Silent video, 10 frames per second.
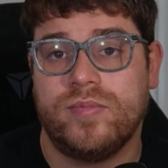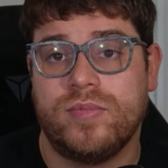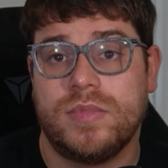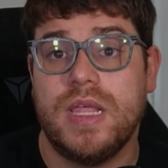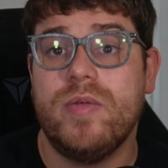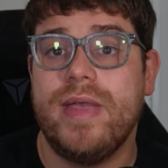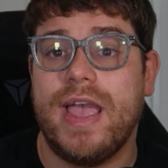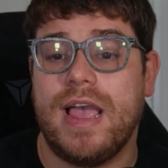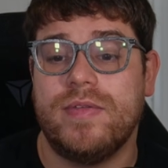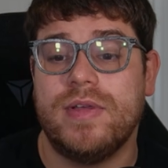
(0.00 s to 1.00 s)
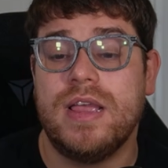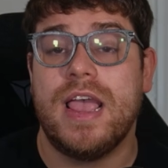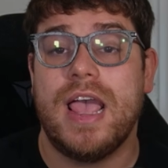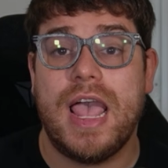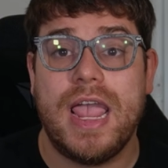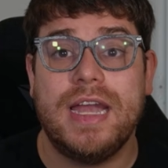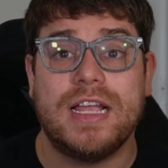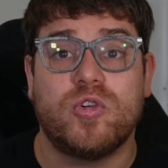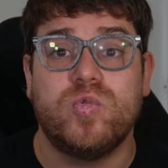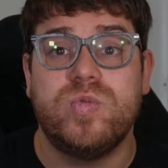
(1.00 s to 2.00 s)
Then we have an
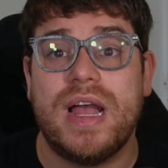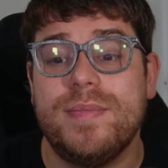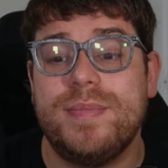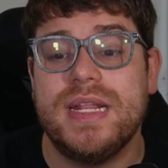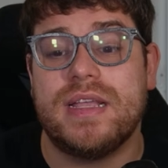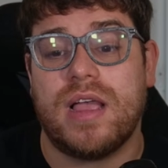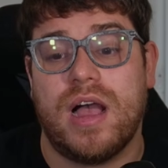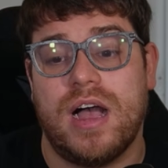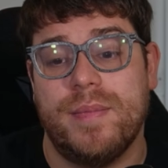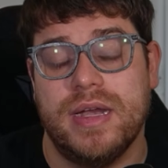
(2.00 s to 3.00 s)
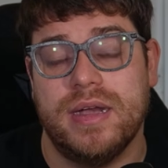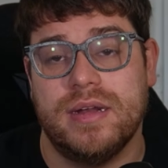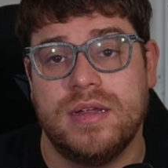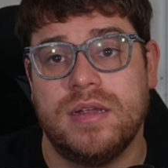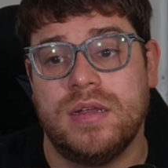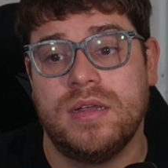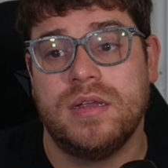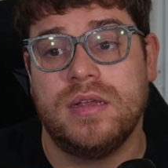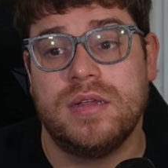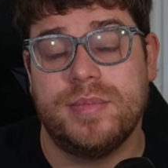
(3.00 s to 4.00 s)
incredibly common
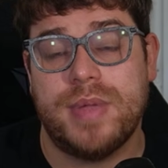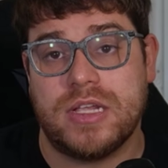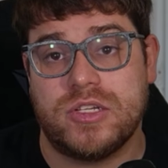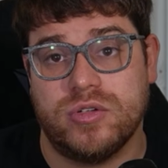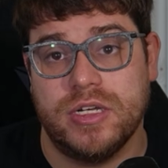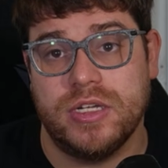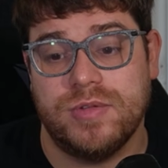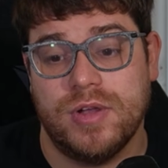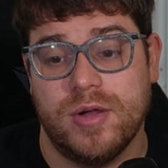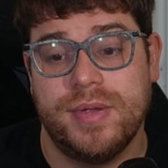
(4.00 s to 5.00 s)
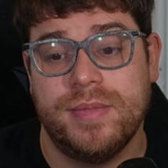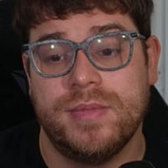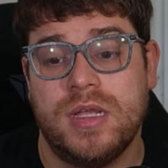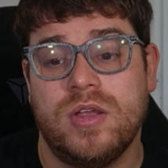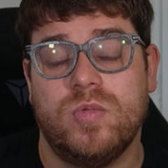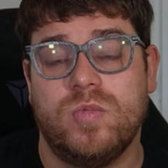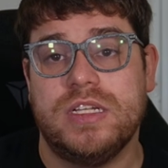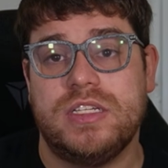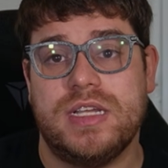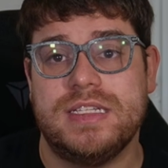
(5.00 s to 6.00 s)
backstory trope,
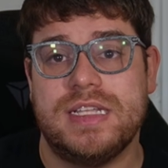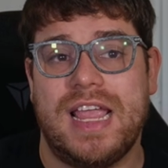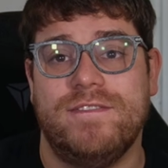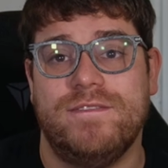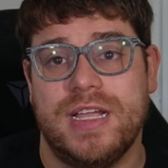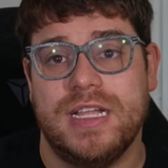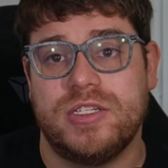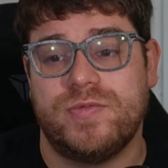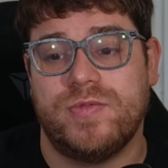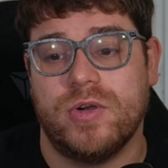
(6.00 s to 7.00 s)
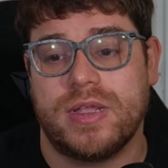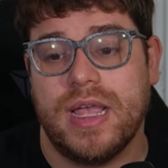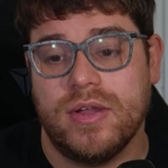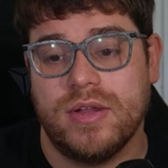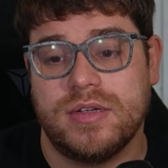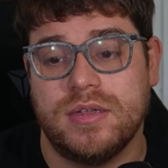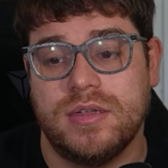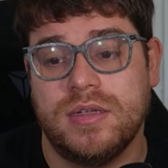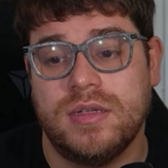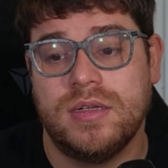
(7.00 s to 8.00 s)
which is a vengeful character.
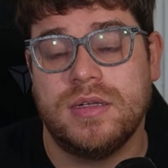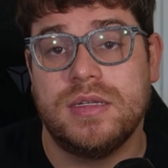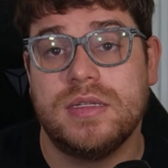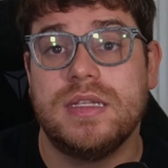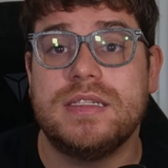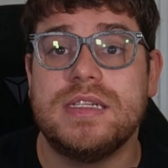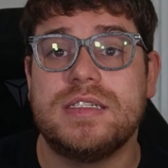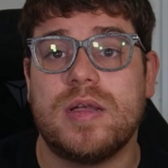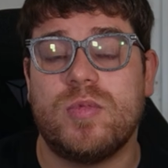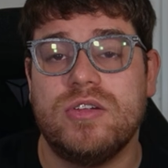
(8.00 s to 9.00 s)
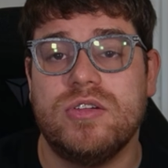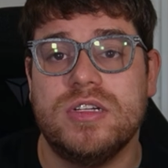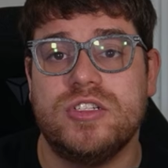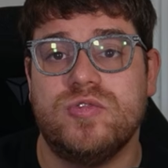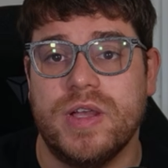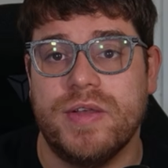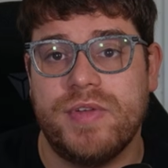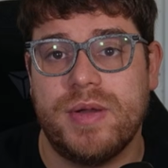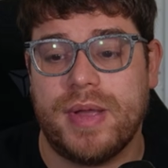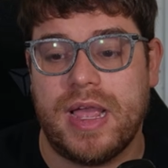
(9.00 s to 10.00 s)
This is someone who is
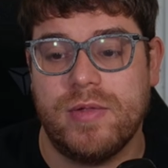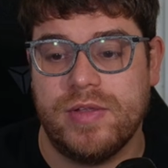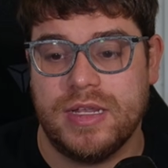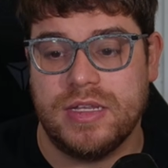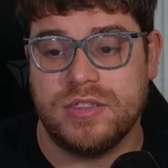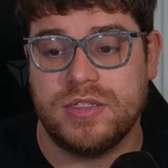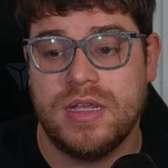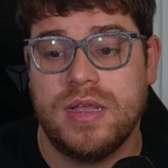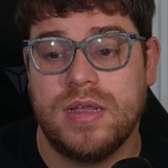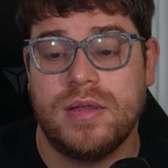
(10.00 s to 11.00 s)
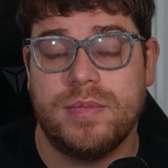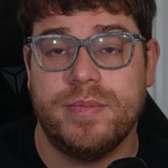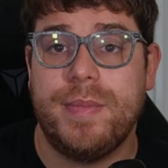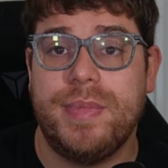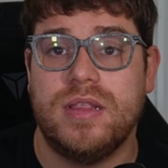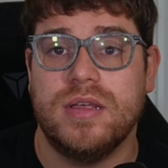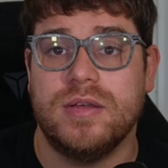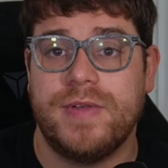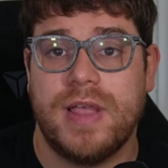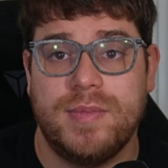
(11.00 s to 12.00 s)
driven by revenge. Maybe the
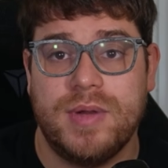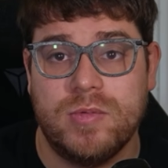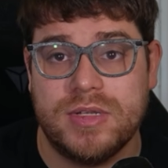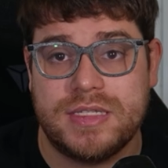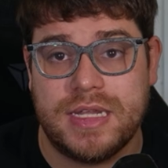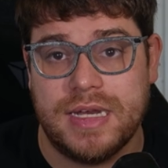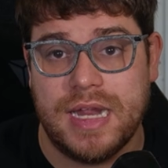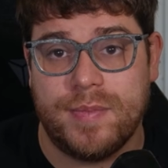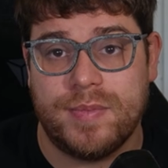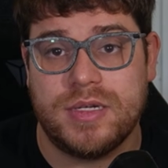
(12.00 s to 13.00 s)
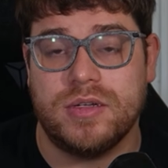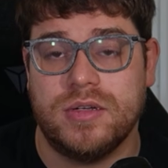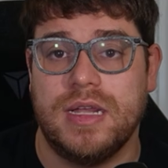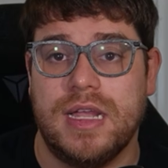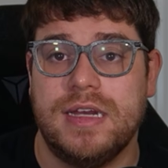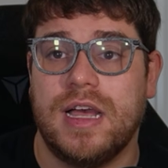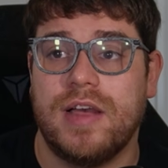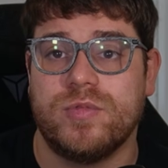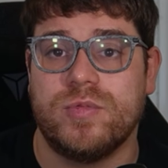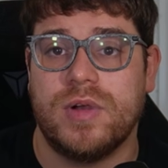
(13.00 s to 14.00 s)
family was kidnapped or a
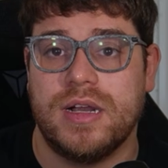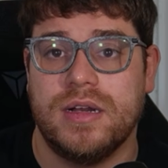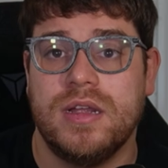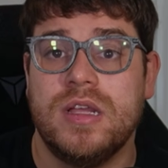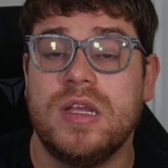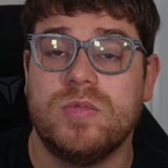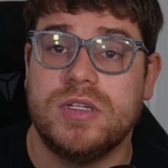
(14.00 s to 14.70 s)
loved one was